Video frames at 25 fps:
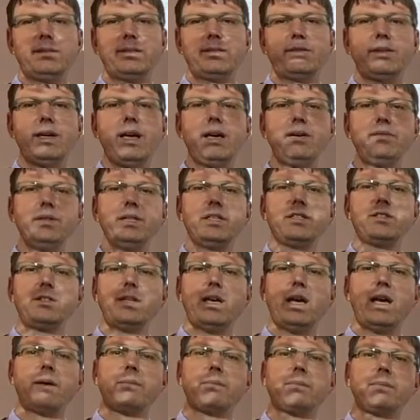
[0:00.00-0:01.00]
a traffic
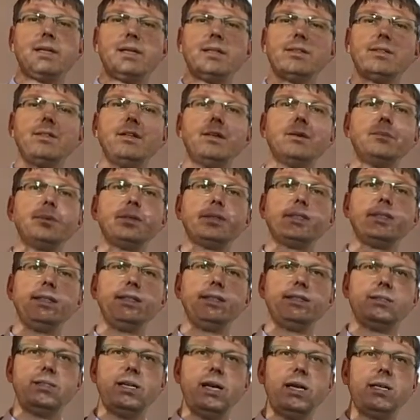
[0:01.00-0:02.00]
jam that nobody
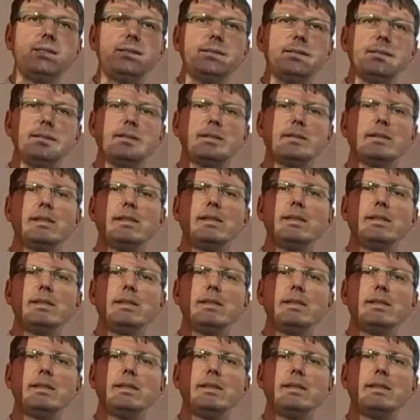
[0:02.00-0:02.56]
intended.